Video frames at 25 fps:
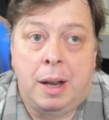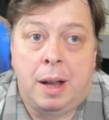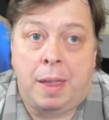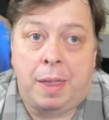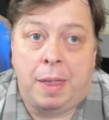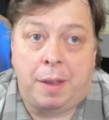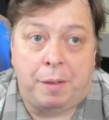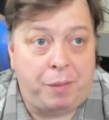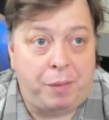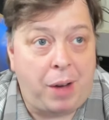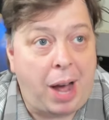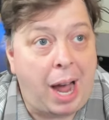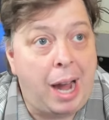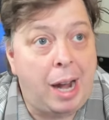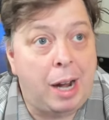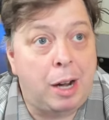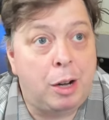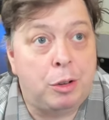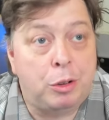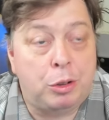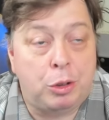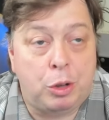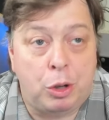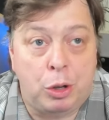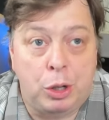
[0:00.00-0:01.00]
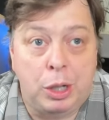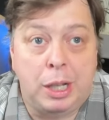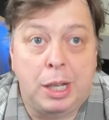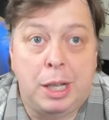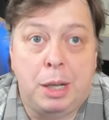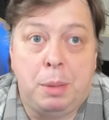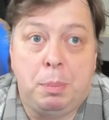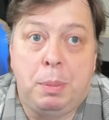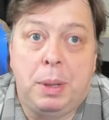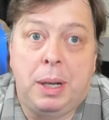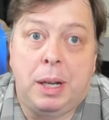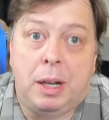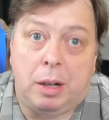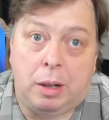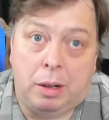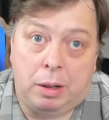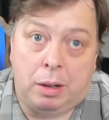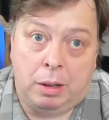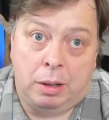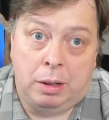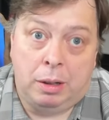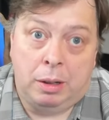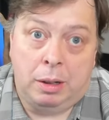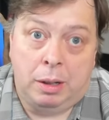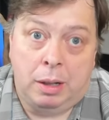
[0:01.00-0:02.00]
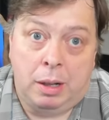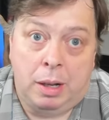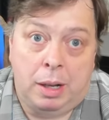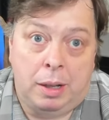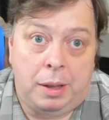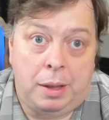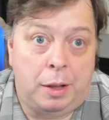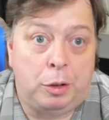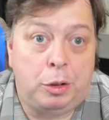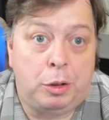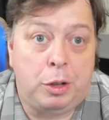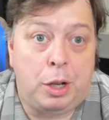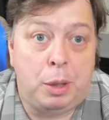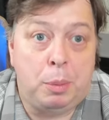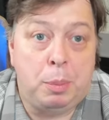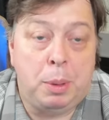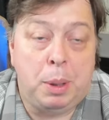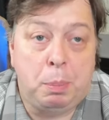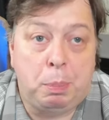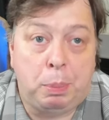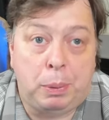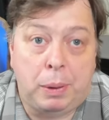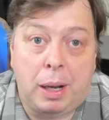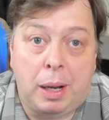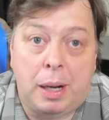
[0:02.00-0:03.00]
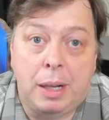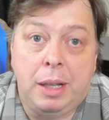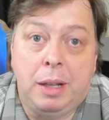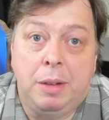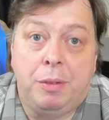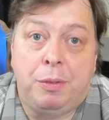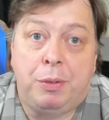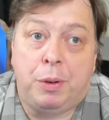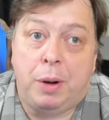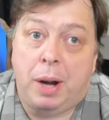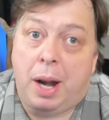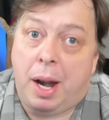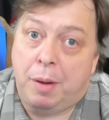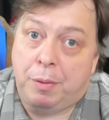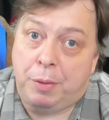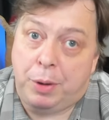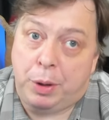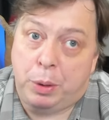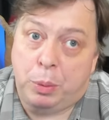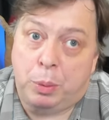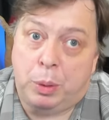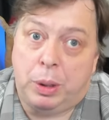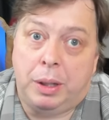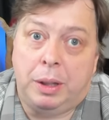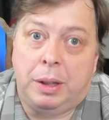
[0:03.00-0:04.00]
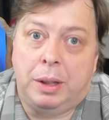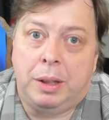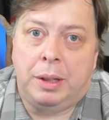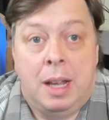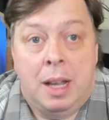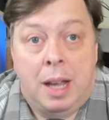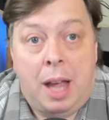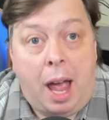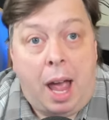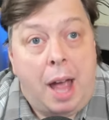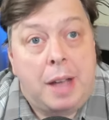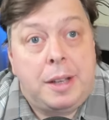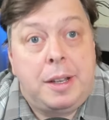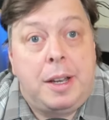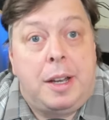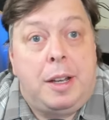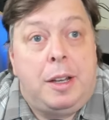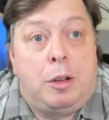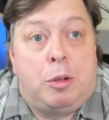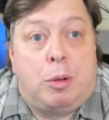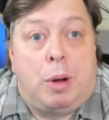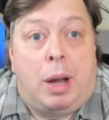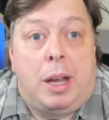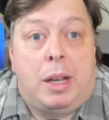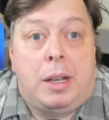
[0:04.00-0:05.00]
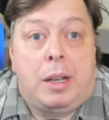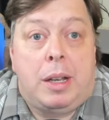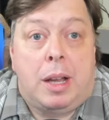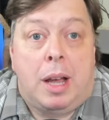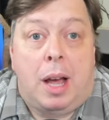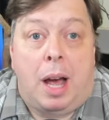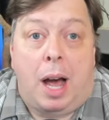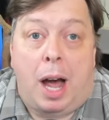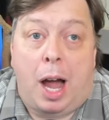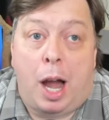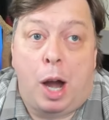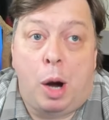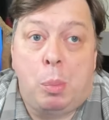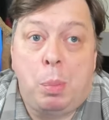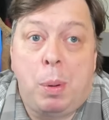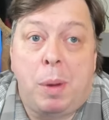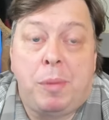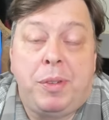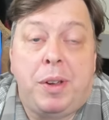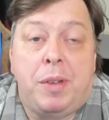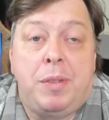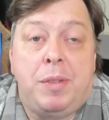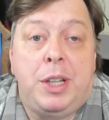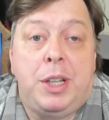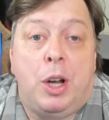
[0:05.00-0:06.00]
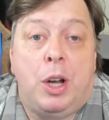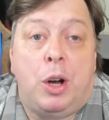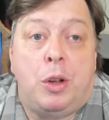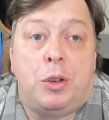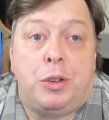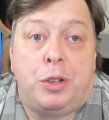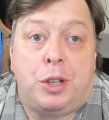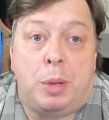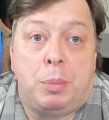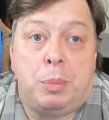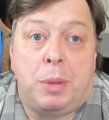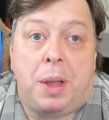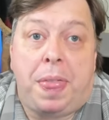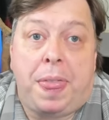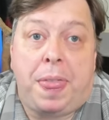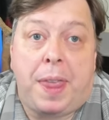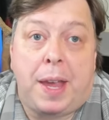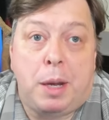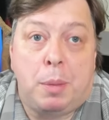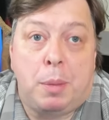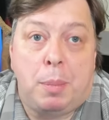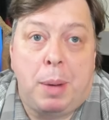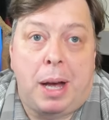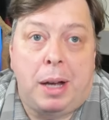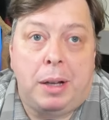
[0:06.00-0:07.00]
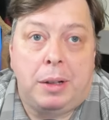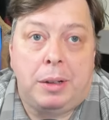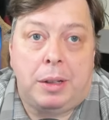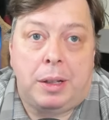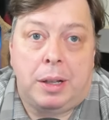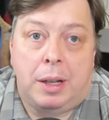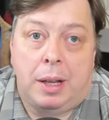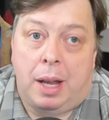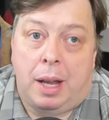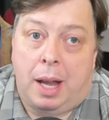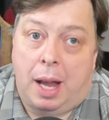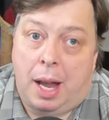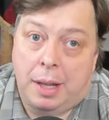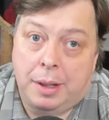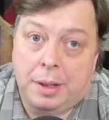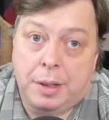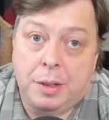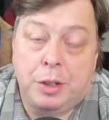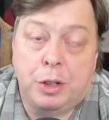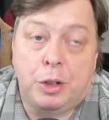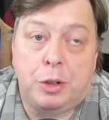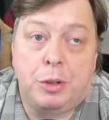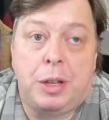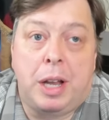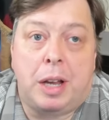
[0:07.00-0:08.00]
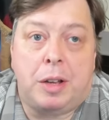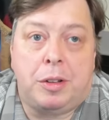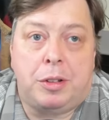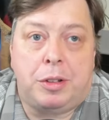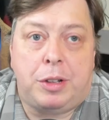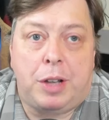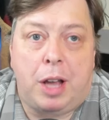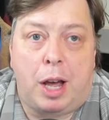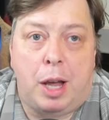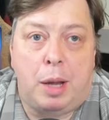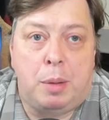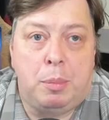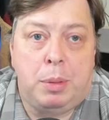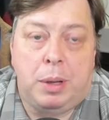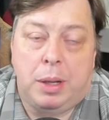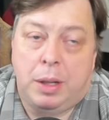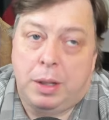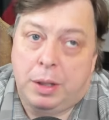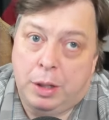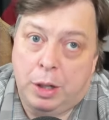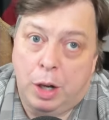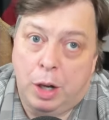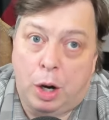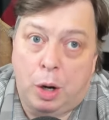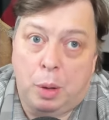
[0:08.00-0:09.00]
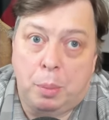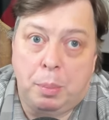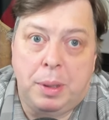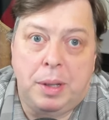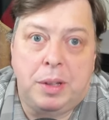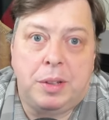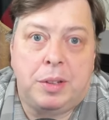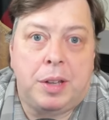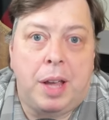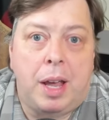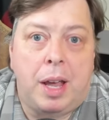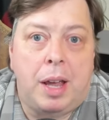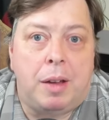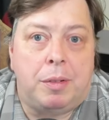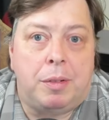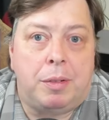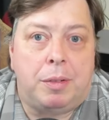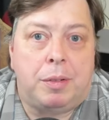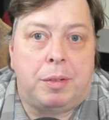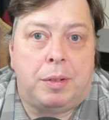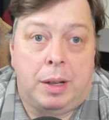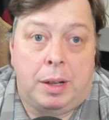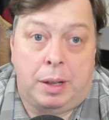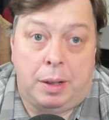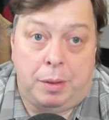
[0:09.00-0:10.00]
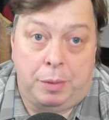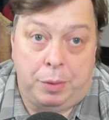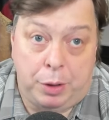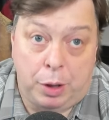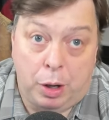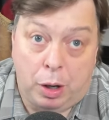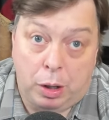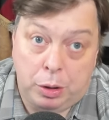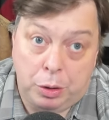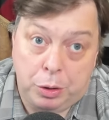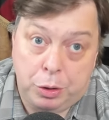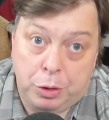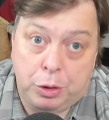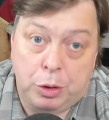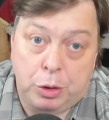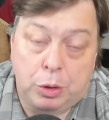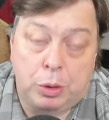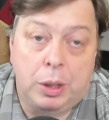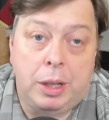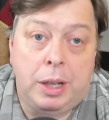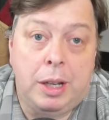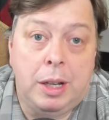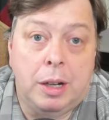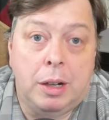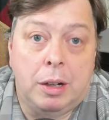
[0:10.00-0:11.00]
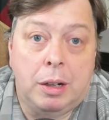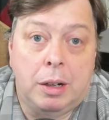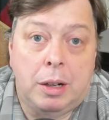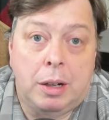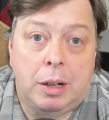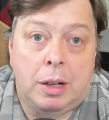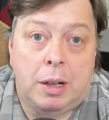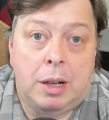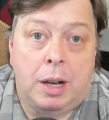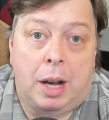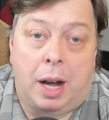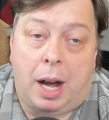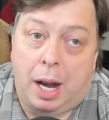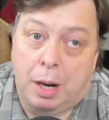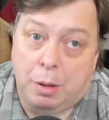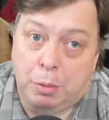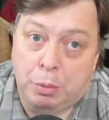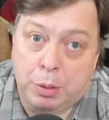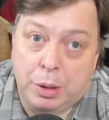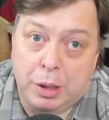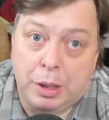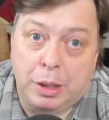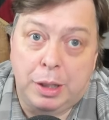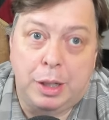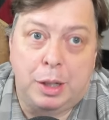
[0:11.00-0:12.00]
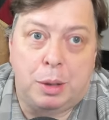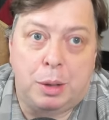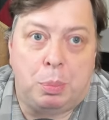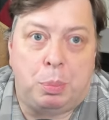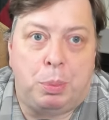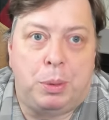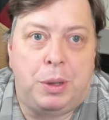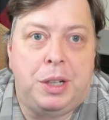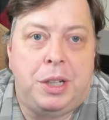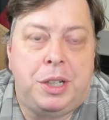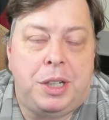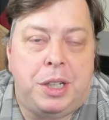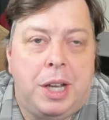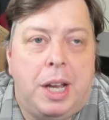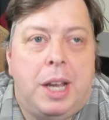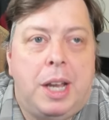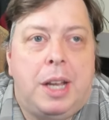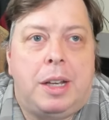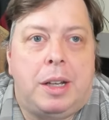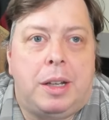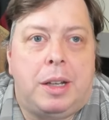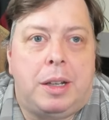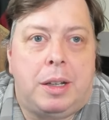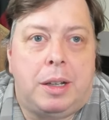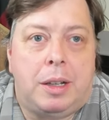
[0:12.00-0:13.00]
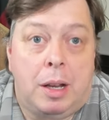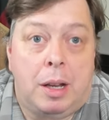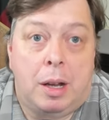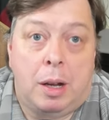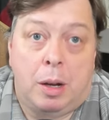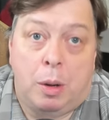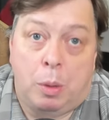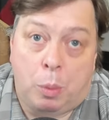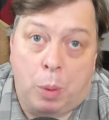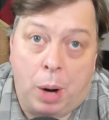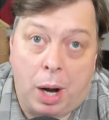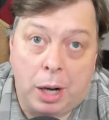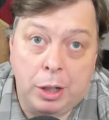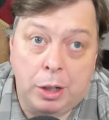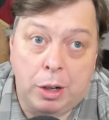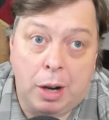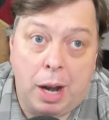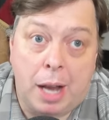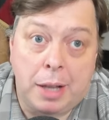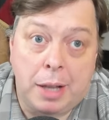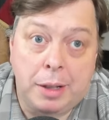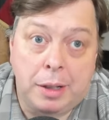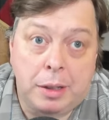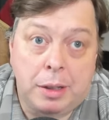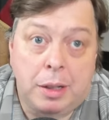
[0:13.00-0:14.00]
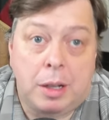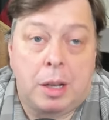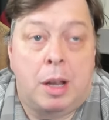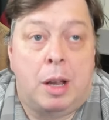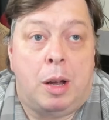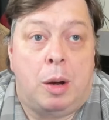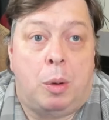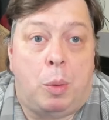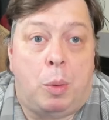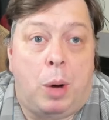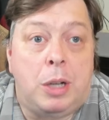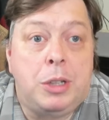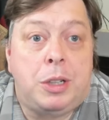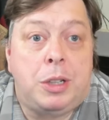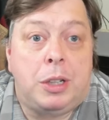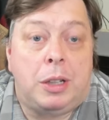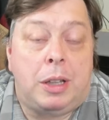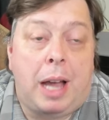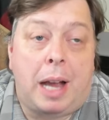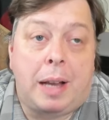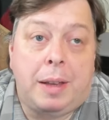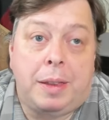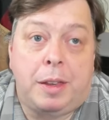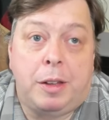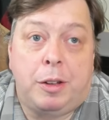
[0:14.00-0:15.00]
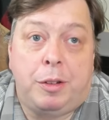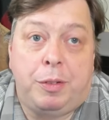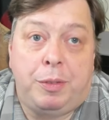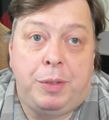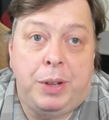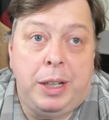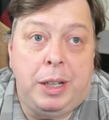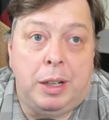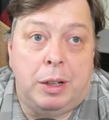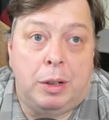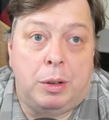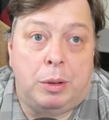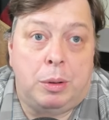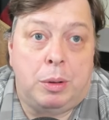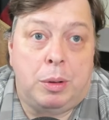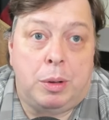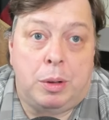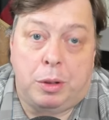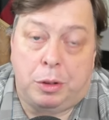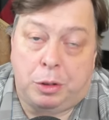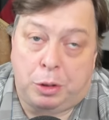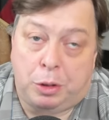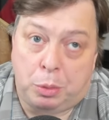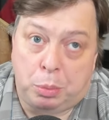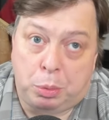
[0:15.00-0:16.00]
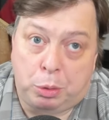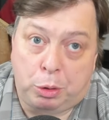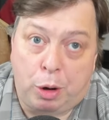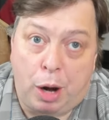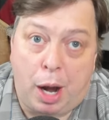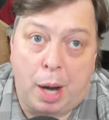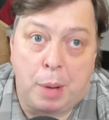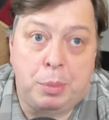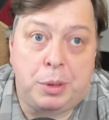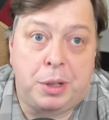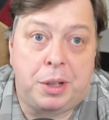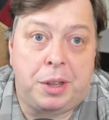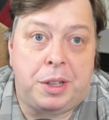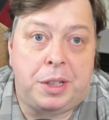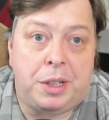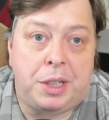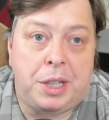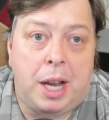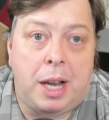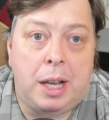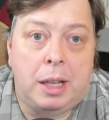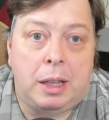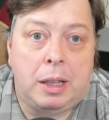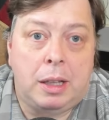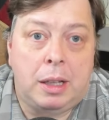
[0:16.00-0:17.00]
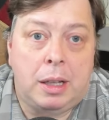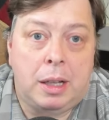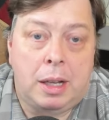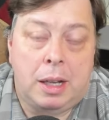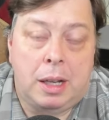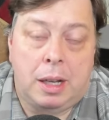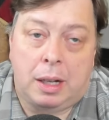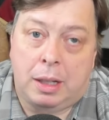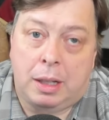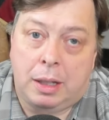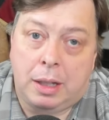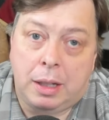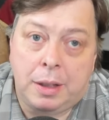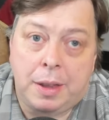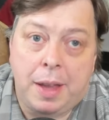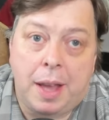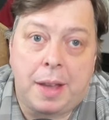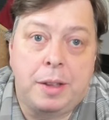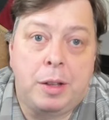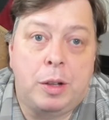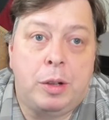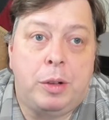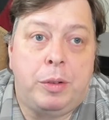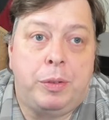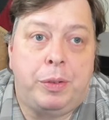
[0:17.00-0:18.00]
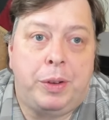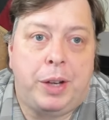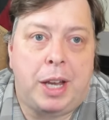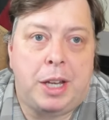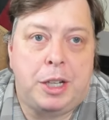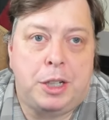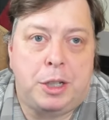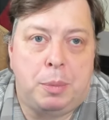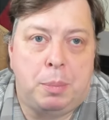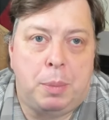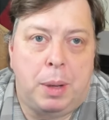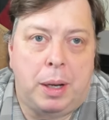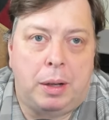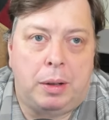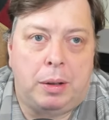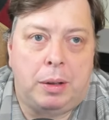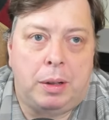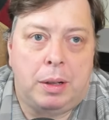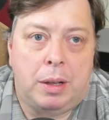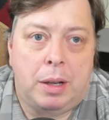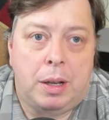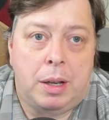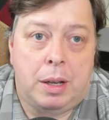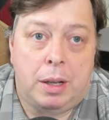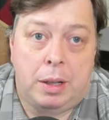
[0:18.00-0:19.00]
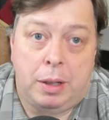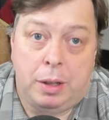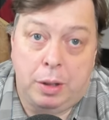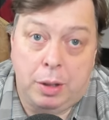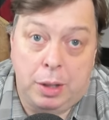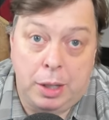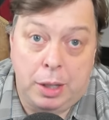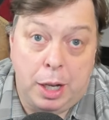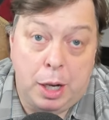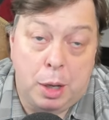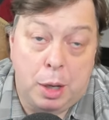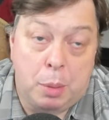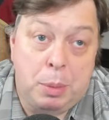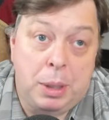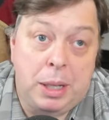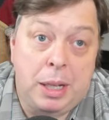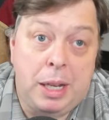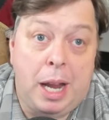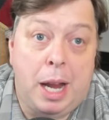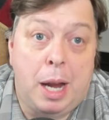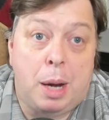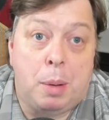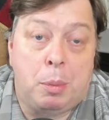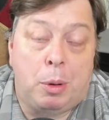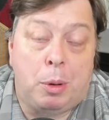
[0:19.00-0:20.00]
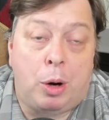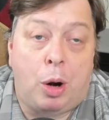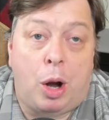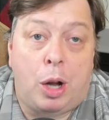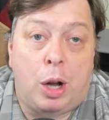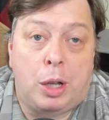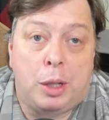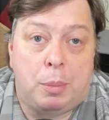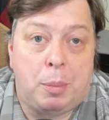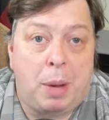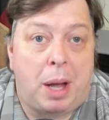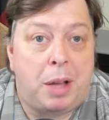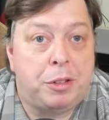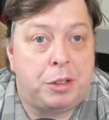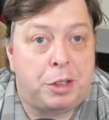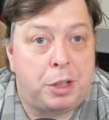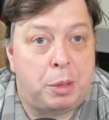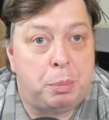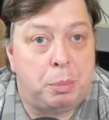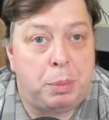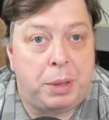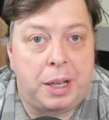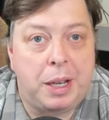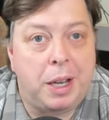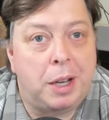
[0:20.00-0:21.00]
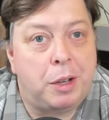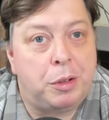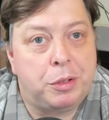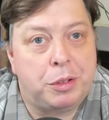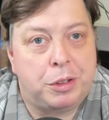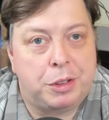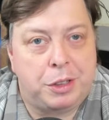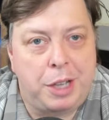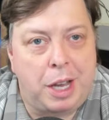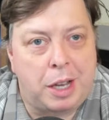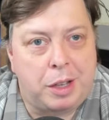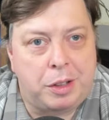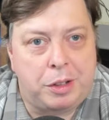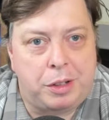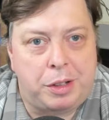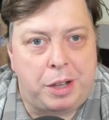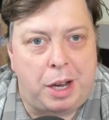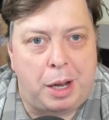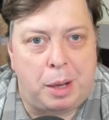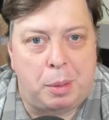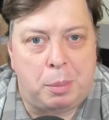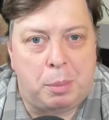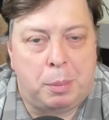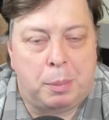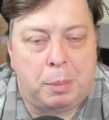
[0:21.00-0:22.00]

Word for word: The fire is going to get bigger. There's going to be plenty for everyone. At any rate, I hope I've given you all something to think about. And until next time, y'all be safe. If y'all are still here, I really appreciate it. While you're at it, why don't you like this video, subscribe to the channel, click that notification bell. You can hear me yammer on about something else next time.